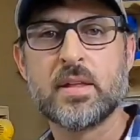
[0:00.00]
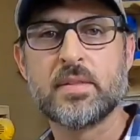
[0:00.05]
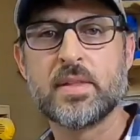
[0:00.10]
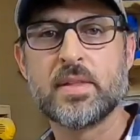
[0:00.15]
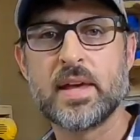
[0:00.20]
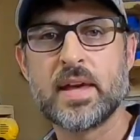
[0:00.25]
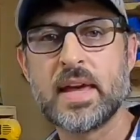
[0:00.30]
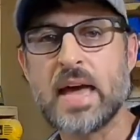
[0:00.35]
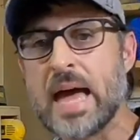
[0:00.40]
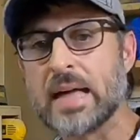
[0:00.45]

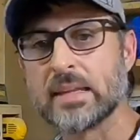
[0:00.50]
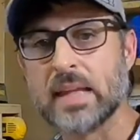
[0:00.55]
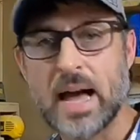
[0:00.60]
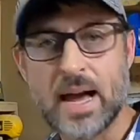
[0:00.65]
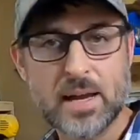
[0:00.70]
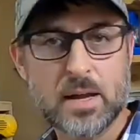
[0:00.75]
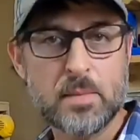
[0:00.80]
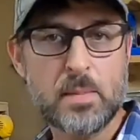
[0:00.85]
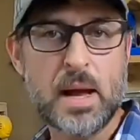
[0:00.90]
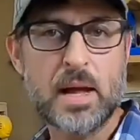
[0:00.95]
that I
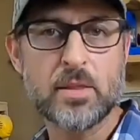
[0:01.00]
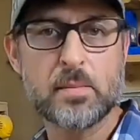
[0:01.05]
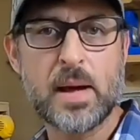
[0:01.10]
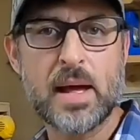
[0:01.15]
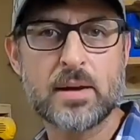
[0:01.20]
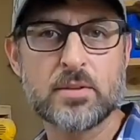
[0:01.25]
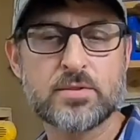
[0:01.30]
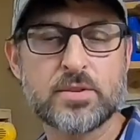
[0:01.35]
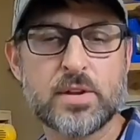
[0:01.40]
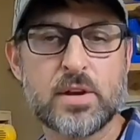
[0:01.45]
like about the
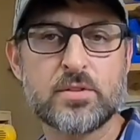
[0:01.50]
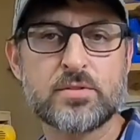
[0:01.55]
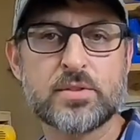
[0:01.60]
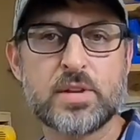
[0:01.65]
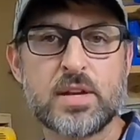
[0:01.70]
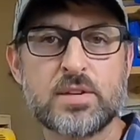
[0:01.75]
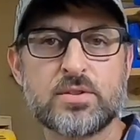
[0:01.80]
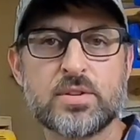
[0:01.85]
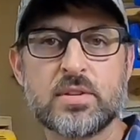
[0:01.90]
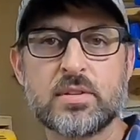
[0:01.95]
miter saw
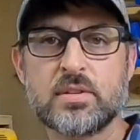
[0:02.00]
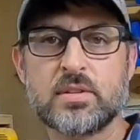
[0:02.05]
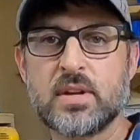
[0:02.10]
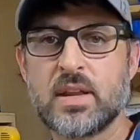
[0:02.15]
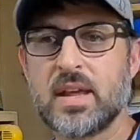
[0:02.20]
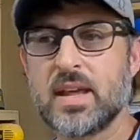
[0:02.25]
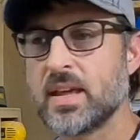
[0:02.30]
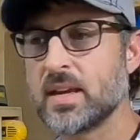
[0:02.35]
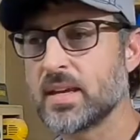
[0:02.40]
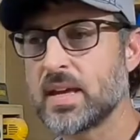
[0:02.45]
station
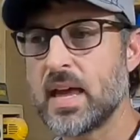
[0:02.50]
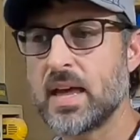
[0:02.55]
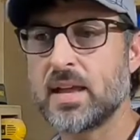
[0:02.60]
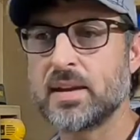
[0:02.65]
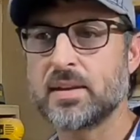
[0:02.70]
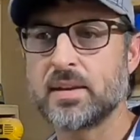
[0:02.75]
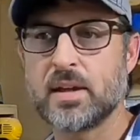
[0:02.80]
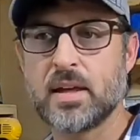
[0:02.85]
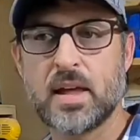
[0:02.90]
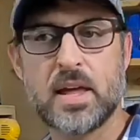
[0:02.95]
and
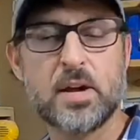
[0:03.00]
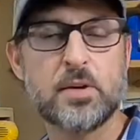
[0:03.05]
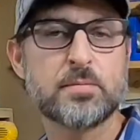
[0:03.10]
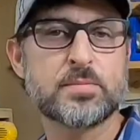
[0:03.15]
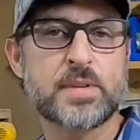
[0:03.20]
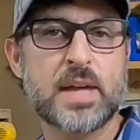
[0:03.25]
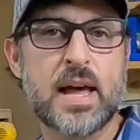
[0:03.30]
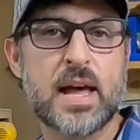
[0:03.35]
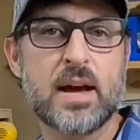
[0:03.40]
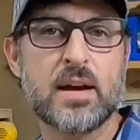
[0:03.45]
kind of
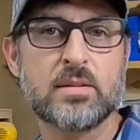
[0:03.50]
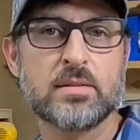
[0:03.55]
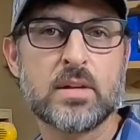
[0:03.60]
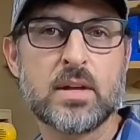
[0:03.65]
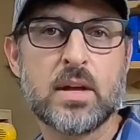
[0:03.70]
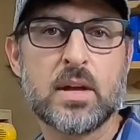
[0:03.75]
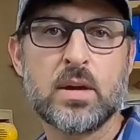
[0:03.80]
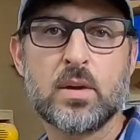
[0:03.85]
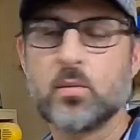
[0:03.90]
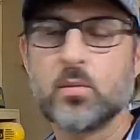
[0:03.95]
helps out
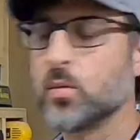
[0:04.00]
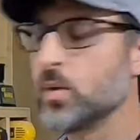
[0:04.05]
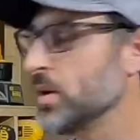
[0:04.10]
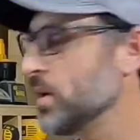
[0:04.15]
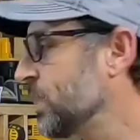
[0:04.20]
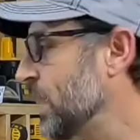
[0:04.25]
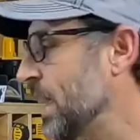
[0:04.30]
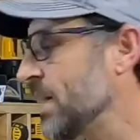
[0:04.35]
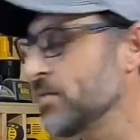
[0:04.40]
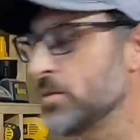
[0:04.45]

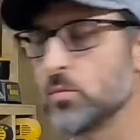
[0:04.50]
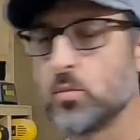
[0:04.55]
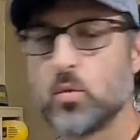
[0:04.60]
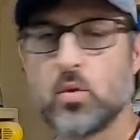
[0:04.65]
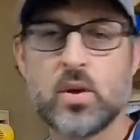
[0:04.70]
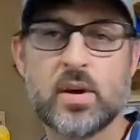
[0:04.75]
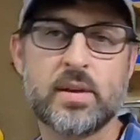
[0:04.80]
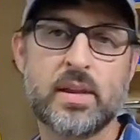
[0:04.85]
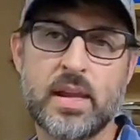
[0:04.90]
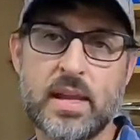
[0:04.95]
with having
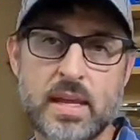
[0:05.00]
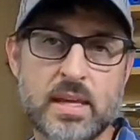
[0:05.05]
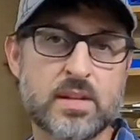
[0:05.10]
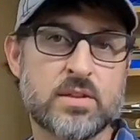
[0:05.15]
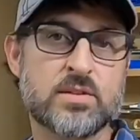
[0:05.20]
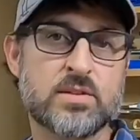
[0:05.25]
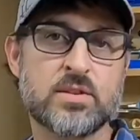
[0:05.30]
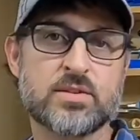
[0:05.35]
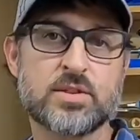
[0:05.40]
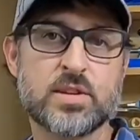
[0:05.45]
one
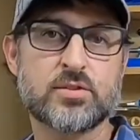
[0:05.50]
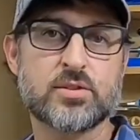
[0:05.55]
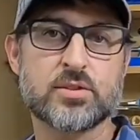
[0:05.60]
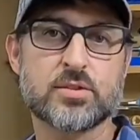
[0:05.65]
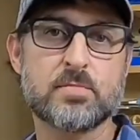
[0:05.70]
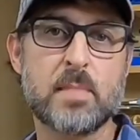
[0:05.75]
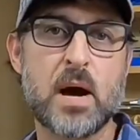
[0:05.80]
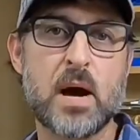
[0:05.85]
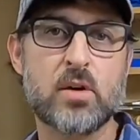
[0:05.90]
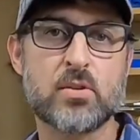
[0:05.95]
in such a
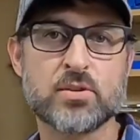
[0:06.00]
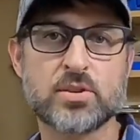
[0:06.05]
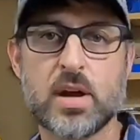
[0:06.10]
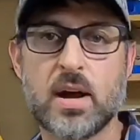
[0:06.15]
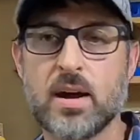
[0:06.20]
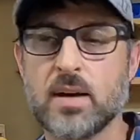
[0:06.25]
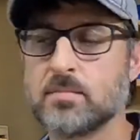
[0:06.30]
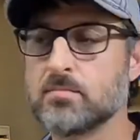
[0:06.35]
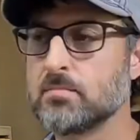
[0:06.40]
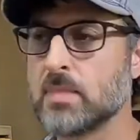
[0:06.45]
small
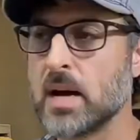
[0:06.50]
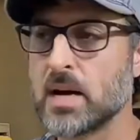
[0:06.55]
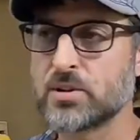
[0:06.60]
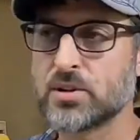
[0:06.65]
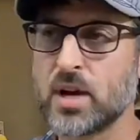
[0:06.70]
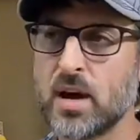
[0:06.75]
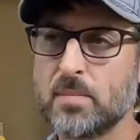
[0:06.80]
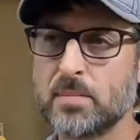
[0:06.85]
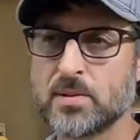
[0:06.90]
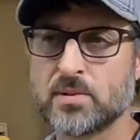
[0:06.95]
shop. My
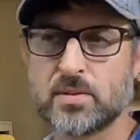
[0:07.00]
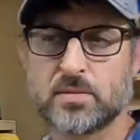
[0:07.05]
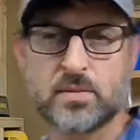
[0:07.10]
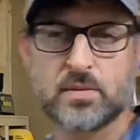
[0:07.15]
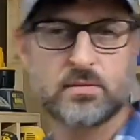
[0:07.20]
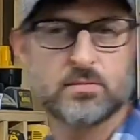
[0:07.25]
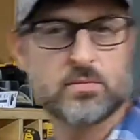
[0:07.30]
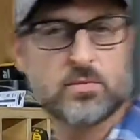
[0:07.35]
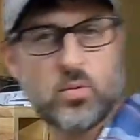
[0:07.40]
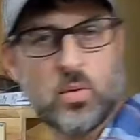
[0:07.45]
shop is
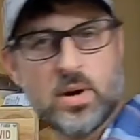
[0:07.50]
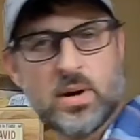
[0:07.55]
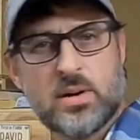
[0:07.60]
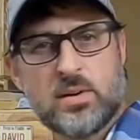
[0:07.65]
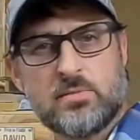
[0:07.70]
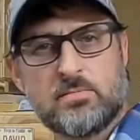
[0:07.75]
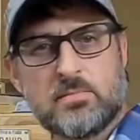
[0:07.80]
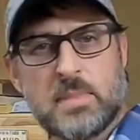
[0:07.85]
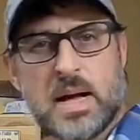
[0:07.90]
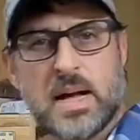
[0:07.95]

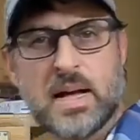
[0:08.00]
12